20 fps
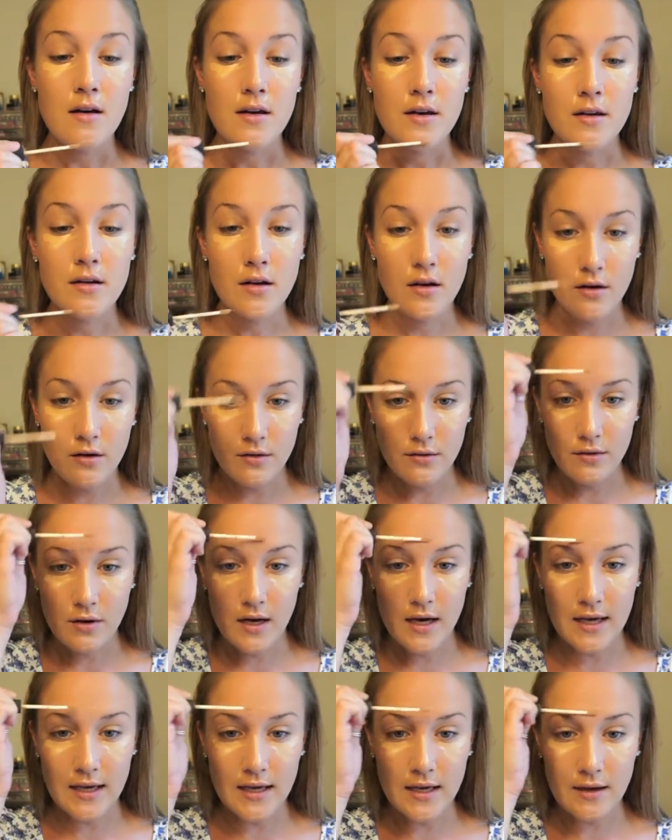you know,
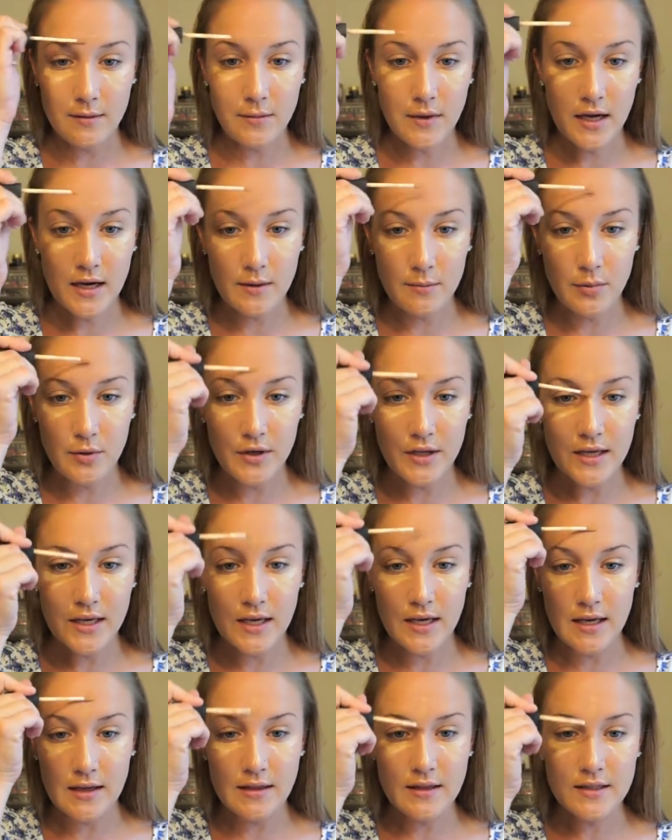I am kind of putting
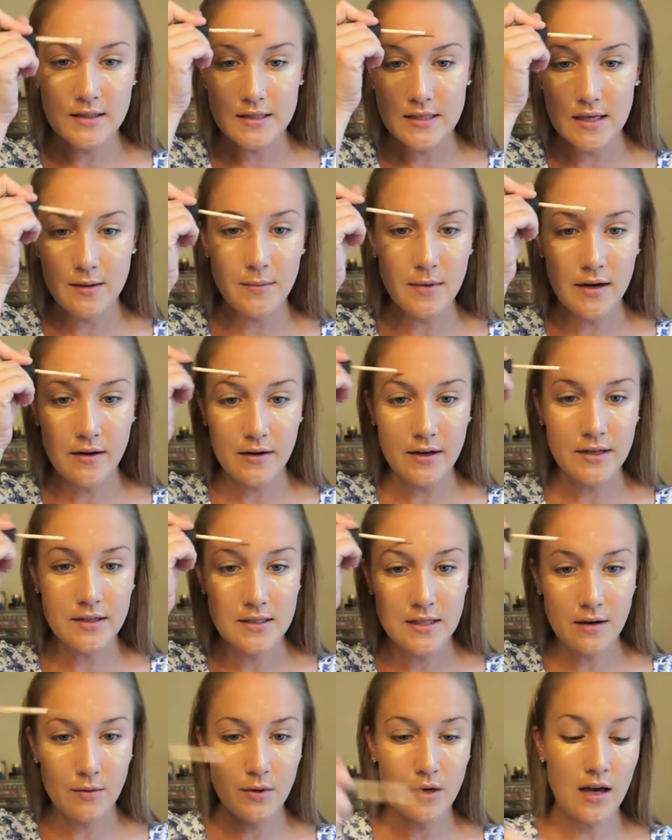it in the same
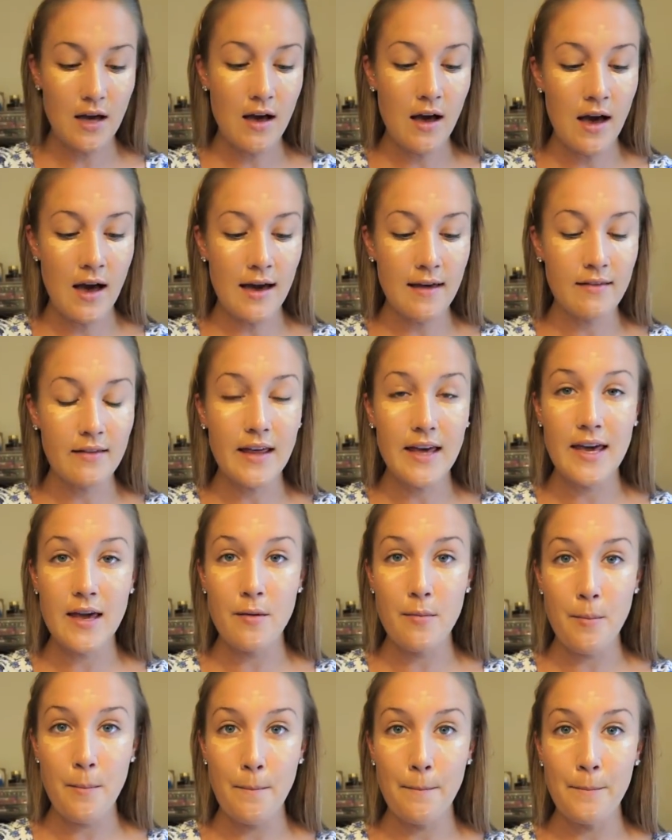areas I would
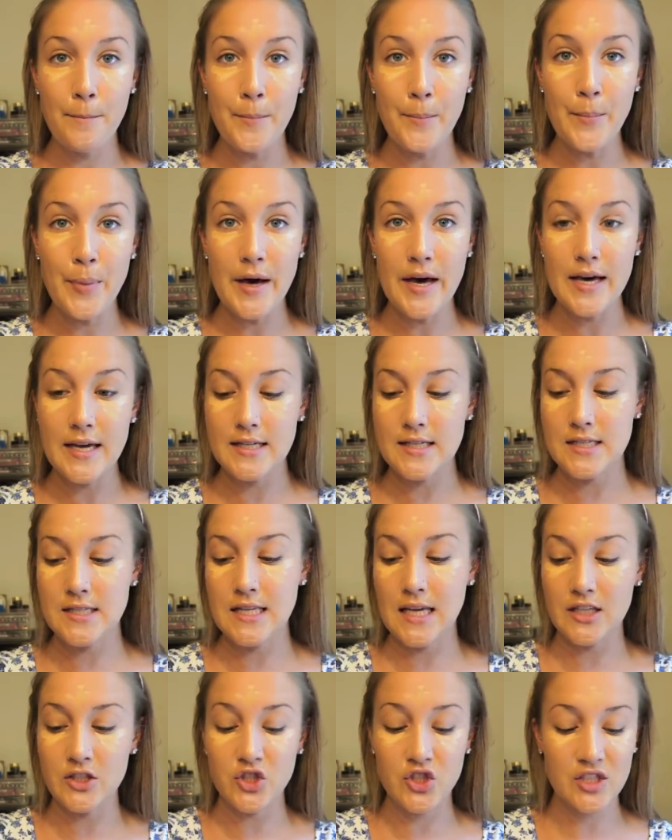highlight, but
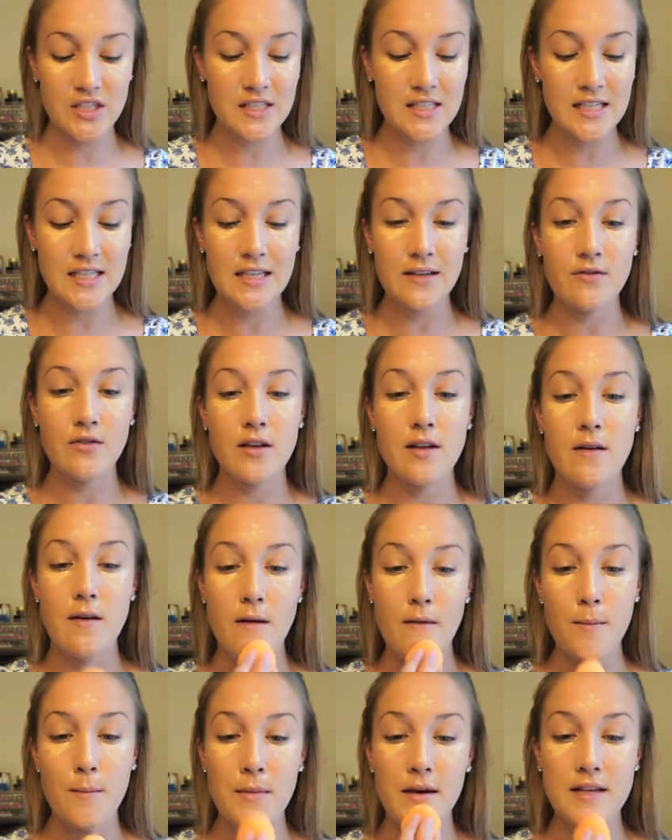that's just to even
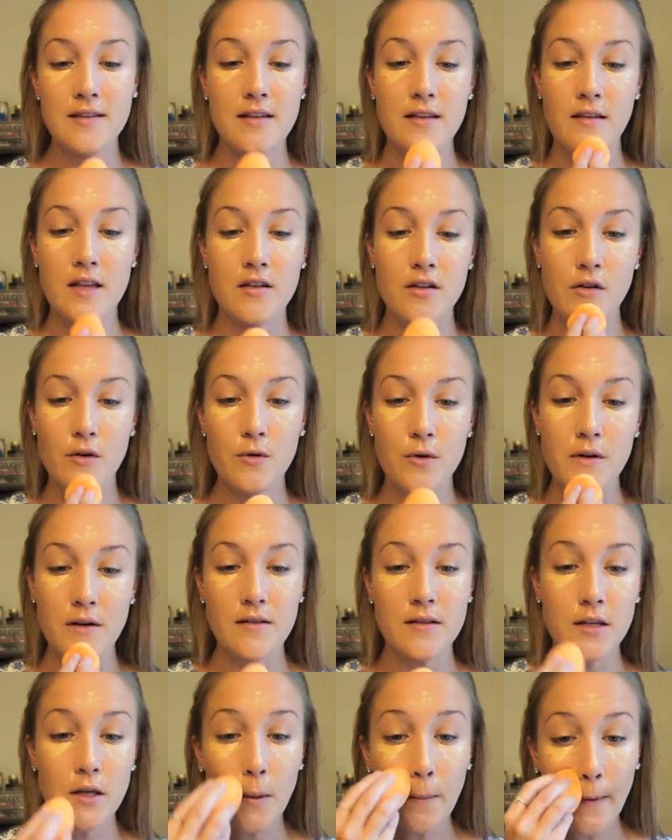my skin tone a
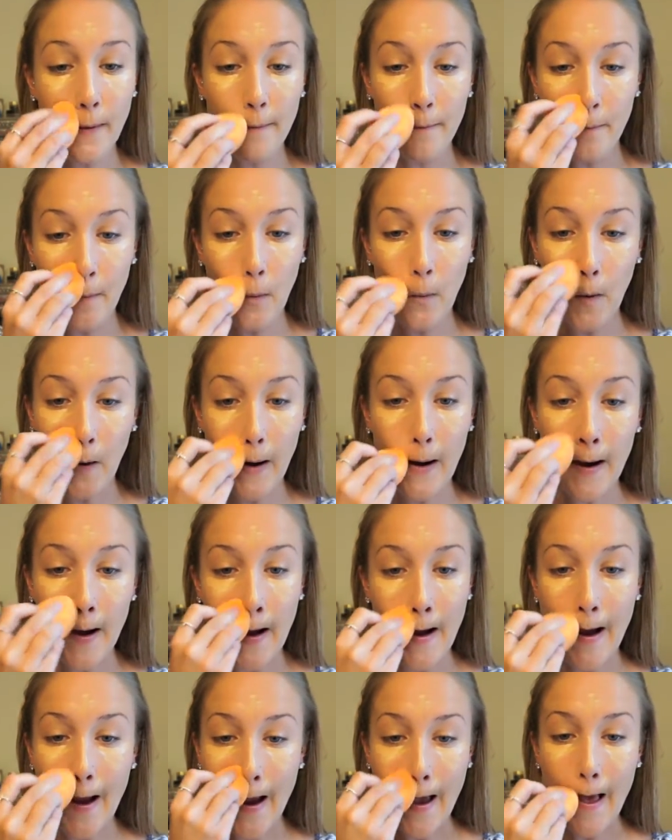little bit more,
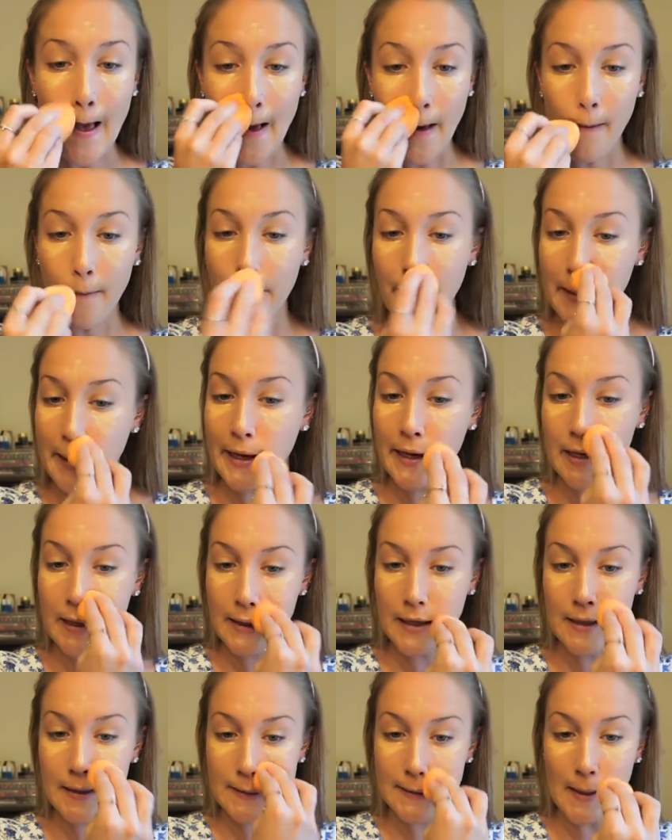
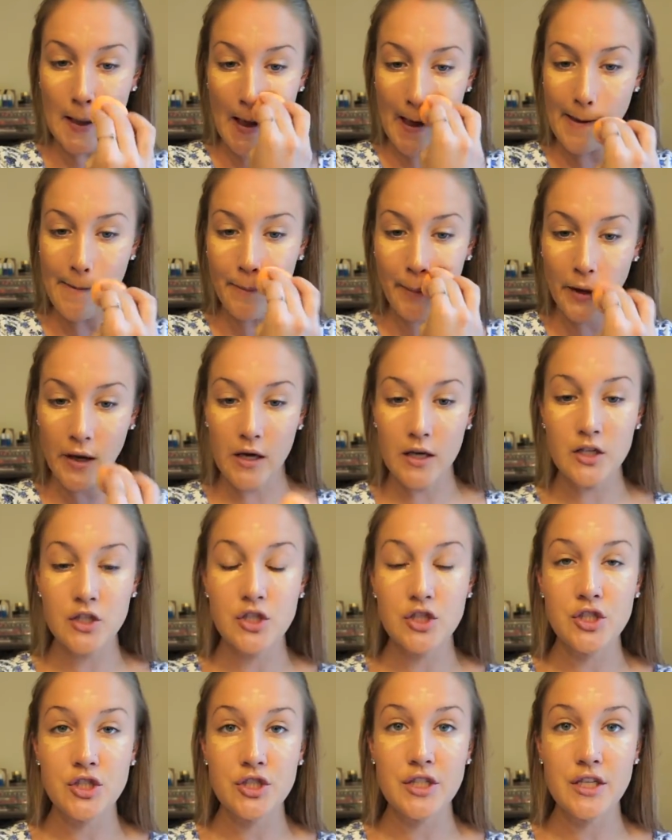because I put a
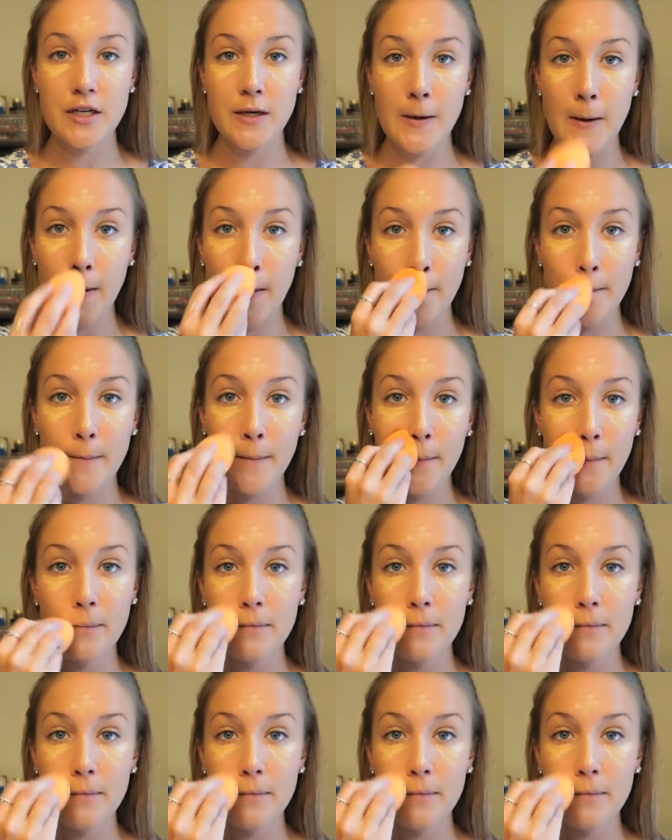sheer